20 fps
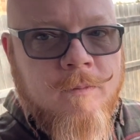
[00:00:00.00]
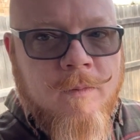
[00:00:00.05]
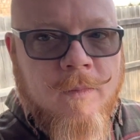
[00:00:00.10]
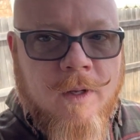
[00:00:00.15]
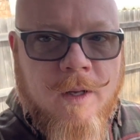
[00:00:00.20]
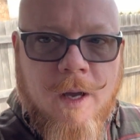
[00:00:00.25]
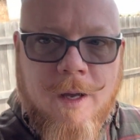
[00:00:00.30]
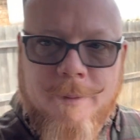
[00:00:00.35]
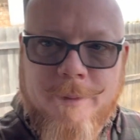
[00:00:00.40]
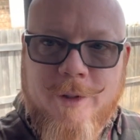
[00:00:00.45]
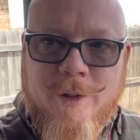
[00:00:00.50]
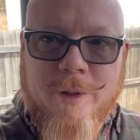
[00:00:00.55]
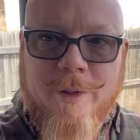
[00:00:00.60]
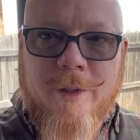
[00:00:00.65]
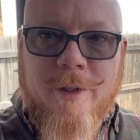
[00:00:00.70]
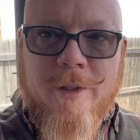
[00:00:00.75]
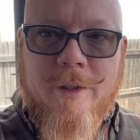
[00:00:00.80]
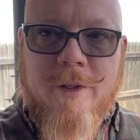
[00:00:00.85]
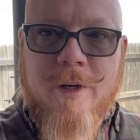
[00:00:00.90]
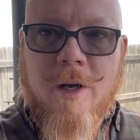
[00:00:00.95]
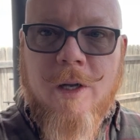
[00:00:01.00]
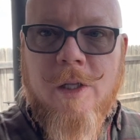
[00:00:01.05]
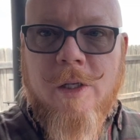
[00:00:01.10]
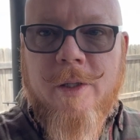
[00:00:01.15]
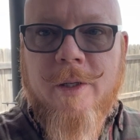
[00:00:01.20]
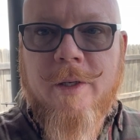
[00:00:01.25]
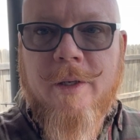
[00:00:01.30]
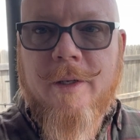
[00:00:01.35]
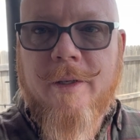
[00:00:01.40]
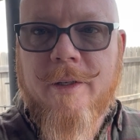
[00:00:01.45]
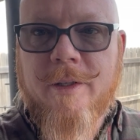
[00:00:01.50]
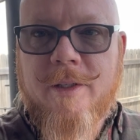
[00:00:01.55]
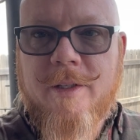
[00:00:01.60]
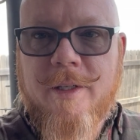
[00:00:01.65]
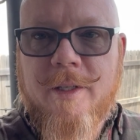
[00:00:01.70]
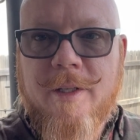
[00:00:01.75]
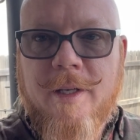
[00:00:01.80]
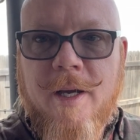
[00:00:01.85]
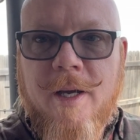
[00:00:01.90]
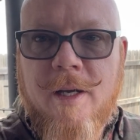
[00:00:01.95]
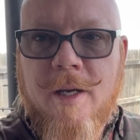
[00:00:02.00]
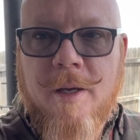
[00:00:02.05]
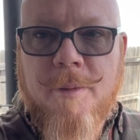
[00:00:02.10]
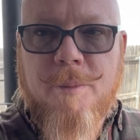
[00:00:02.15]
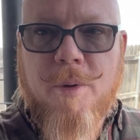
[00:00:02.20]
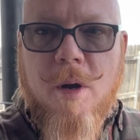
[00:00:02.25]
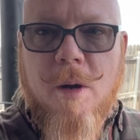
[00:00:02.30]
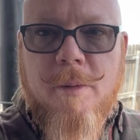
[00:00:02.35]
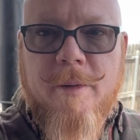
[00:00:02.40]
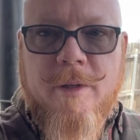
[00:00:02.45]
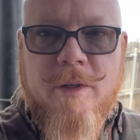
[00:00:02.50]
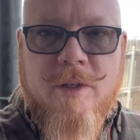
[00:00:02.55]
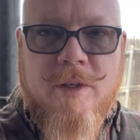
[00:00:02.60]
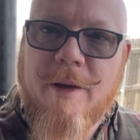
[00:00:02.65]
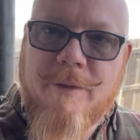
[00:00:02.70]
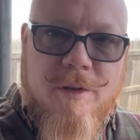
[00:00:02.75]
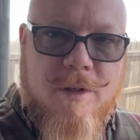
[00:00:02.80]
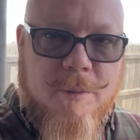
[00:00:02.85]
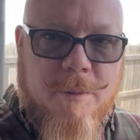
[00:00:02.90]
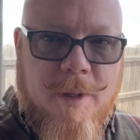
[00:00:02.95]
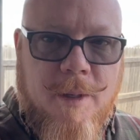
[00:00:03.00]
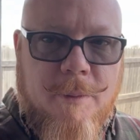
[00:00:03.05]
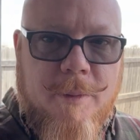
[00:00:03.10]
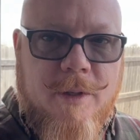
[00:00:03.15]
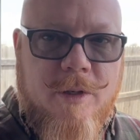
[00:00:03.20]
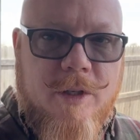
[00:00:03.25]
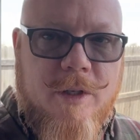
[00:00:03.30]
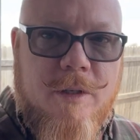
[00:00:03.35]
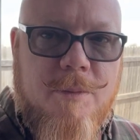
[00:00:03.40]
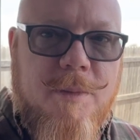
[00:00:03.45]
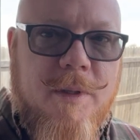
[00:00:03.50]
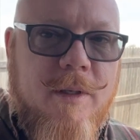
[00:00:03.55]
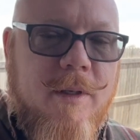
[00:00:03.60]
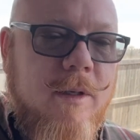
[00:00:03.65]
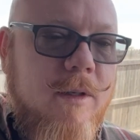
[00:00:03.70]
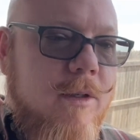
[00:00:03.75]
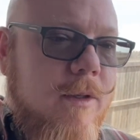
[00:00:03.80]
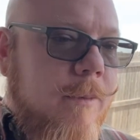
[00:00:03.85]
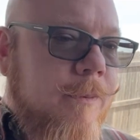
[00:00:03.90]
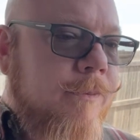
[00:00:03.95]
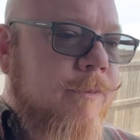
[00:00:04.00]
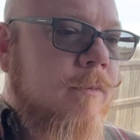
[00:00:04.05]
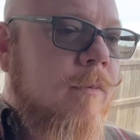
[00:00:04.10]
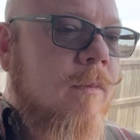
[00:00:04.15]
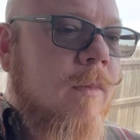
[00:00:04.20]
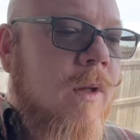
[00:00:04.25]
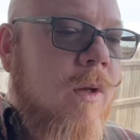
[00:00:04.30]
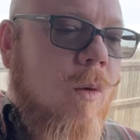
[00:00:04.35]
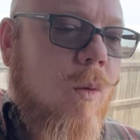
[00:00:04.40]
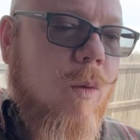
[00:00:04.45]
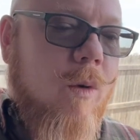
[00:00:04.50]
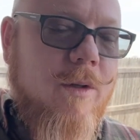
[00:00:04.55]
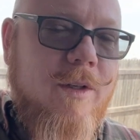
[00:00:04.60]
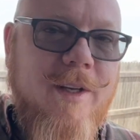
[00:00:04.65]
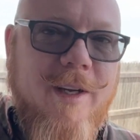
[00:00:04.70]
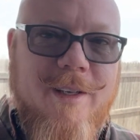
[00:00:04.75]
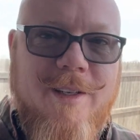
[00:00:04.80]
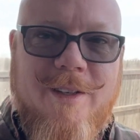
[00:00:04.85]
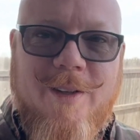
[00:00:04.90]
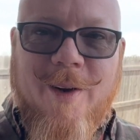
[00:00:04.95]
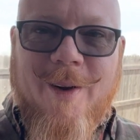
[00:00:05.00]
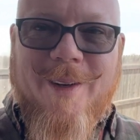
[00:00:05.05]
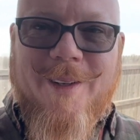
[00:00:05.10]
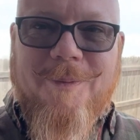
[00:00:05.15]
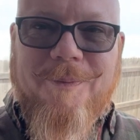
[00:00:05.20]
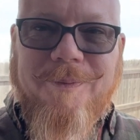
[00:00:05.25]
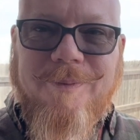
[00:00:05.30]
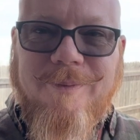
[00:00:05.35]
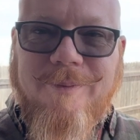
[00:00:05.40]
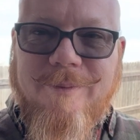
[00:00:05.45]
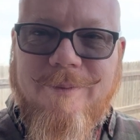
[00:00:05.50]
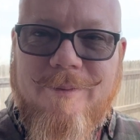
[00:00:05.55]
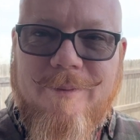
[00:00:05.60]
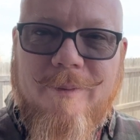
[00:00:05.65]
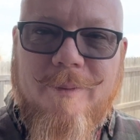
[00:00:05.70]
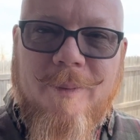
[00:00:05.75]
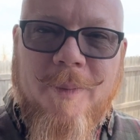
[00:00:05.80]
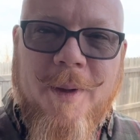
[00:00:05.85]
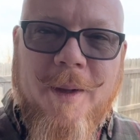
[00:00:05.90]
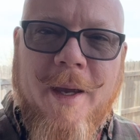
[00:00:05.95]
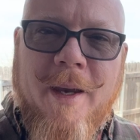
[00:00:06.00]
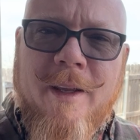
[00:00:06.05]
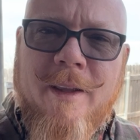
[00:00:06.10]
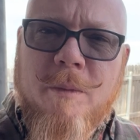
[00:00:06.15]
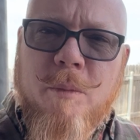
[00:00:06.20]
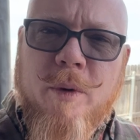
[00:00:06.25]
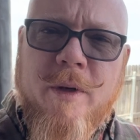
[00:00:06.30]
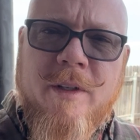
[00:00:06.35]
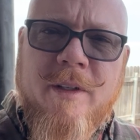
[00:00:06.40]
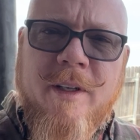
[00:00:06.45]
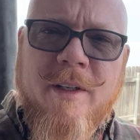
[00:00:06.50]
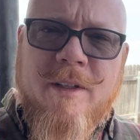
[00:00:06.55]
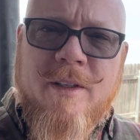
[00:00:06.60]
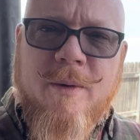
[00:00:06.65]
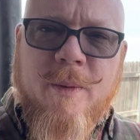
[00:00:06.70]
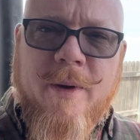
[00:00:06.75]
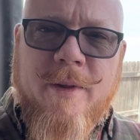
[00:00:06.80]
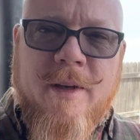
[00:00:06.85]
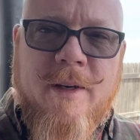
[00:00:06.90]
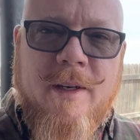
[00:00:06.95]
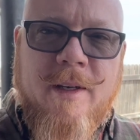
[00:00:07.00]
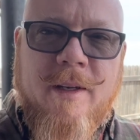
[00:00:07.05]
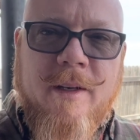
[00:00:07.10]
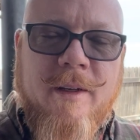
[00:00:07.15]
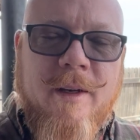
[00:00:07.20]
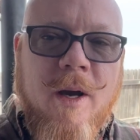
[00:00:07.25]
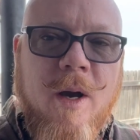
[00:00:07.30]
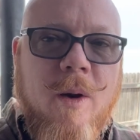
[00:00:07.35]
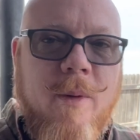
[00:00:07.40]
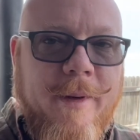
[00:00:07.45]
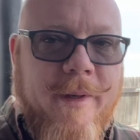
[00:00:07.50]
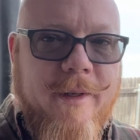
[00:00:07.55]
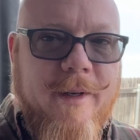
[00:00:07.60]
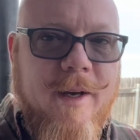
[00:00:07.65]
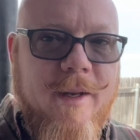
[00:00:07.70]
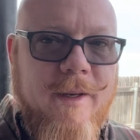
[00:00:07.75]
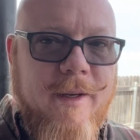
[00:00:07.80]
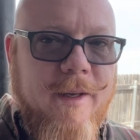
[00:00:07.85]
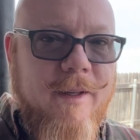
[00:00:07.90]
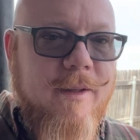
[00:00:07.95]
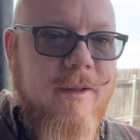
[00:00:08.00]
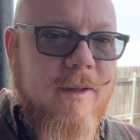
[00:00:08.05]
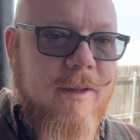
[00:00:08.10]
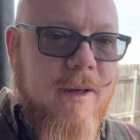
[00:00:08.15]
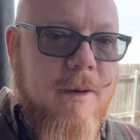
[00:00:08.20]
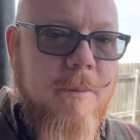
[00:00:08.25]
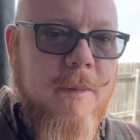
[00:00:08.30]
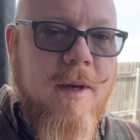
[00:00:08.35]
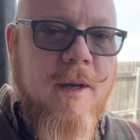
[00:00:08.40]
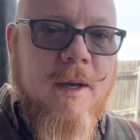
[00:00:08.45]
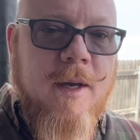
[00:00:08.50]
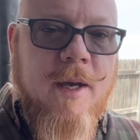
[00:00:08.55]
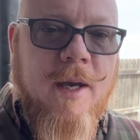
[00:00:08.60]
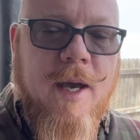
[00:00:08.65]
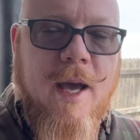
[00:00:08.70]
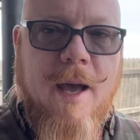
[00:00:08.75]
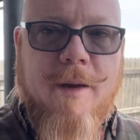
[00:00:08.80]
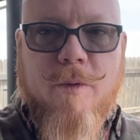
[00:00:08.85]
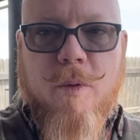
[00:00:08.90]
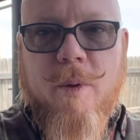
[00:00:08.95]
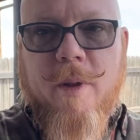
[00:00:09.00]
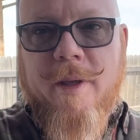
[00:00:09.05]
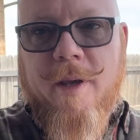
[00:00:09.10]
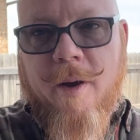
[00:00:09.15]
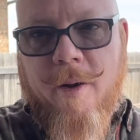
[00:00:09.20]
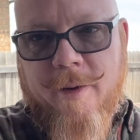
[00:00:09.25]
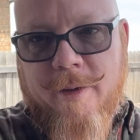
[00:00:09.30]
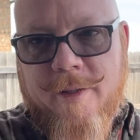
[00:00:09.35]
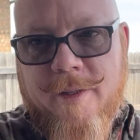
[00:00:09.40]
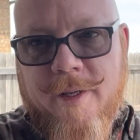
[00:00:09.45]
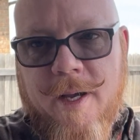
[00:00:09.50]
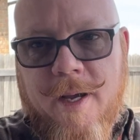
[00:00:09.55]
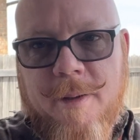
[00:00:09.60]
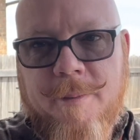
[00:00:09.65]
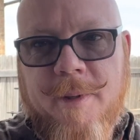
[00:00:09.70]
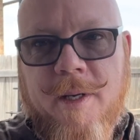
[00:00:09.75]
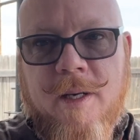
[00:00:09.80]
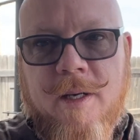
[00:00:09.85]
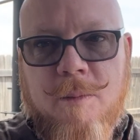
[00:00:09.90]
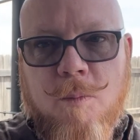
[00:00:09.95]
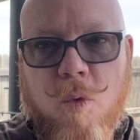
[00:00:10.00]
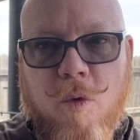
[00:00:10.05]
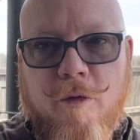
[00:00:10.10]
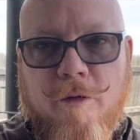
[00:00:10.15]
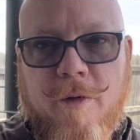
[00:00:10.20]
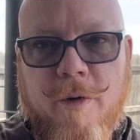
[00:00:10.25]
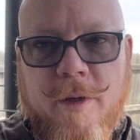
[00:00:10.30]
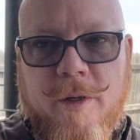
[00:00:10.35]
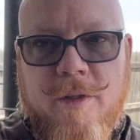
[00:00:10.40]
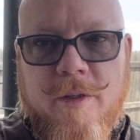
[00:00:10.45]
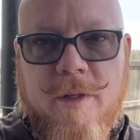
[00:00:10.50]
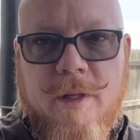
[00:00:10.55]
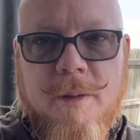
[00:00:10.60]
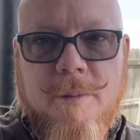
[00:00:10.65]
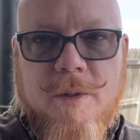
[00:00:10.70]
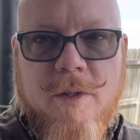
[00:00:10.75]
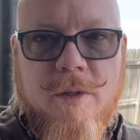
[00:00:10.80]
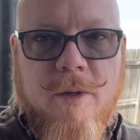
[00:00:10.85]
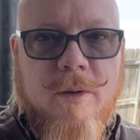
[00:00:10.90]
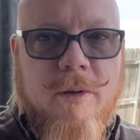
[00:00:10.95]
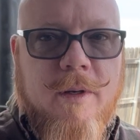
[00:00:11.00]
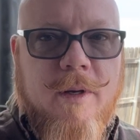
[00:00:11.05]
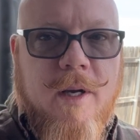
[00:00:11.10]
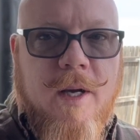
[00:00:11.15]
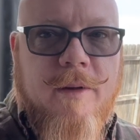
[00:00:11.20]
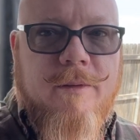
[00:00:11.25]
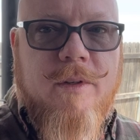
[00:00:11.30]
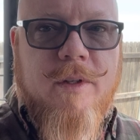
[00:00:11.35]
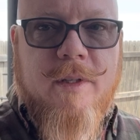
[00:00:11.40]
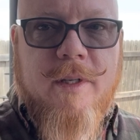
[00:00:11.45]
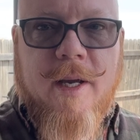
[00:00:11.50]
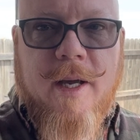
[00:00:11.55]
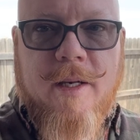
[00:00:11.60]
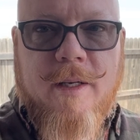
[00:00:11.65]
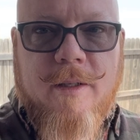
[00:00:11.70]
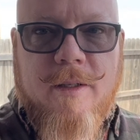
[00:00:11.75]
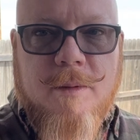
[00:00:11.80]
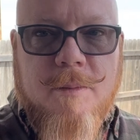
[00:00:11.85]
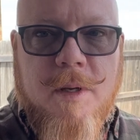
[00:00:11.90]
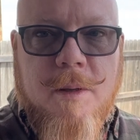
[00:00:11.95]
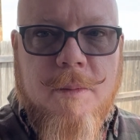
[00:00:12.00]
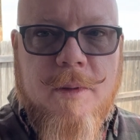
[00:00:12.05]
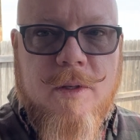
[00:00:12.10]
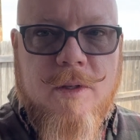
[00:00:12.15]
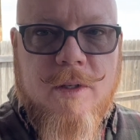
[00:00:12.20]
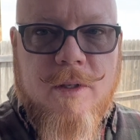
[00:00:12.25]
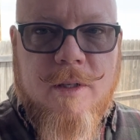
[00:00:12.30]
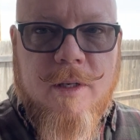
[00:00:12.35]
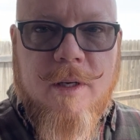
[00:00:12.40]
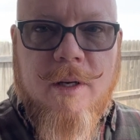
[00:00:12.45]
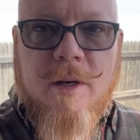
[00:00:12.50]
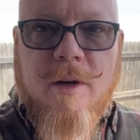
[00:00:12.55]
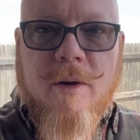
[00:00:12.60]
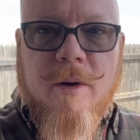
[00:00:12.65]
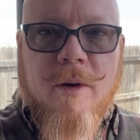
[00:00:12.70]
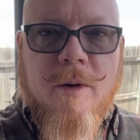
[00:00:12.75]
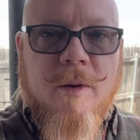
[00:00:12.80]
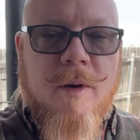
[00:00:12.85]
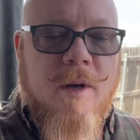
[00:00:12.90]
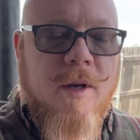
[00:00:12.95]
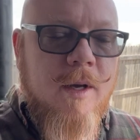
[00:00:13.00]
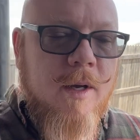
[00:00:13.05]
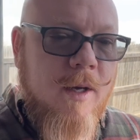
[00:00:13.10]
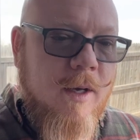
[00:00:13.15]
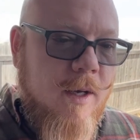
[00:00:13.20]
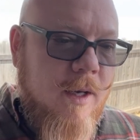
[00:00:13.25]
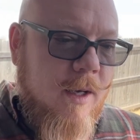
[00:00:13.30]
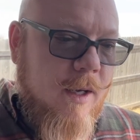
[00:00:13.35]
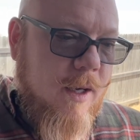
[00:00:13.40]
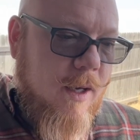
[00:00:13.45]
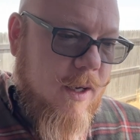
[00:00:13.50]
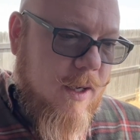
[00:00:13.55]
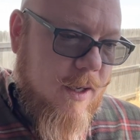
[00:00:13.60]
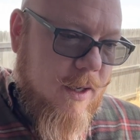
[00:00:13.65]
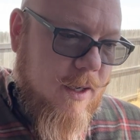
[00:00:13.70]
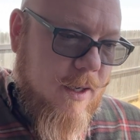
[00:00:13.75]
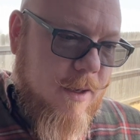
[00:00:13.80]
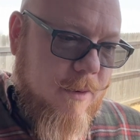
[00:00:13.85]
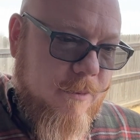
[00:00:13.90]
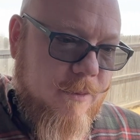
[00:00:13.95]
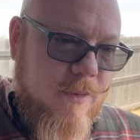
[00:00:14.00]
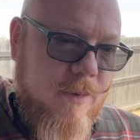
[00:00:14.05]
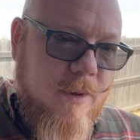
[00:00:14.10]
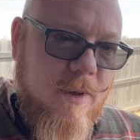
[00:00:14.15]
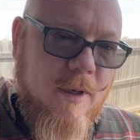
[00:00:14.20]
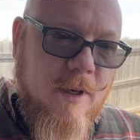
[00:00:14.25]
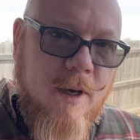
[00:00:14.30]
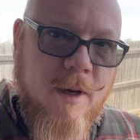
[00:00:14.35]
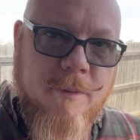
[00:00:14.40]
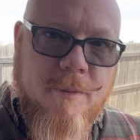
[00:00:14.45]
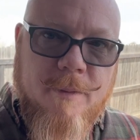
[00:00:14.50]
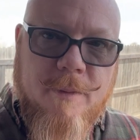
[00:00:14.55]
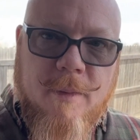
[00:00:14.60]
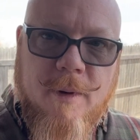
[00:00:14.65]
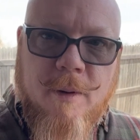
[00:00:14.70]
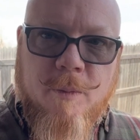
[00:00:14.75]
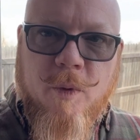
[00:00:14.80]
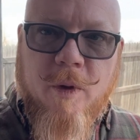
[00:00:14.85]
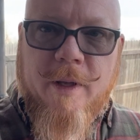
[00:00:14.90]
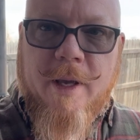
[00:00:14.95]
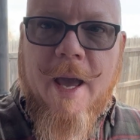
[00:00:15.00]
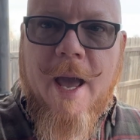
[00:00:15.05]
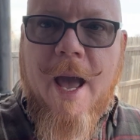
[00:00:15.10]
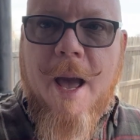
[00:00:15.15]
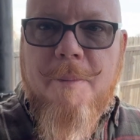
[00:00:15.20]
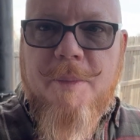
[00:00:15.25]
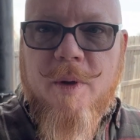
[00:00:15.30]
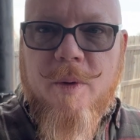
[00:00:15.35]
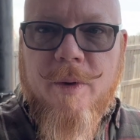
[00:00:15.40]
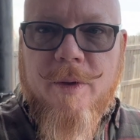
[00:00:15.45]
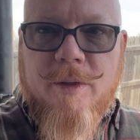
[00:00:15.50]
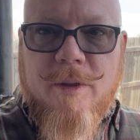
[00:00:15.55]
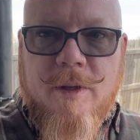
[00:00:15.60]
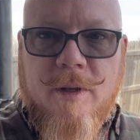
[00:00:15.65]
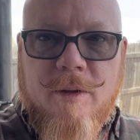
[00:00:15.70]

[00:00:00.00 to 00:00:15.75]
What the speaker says: Got them to a good color. You see that? I probably just have some images, because once I start getting the briskets to where they need to go and cutting into them, I have a really hard time getting more footage of them, so I've just added some images in here. I'm really happy with the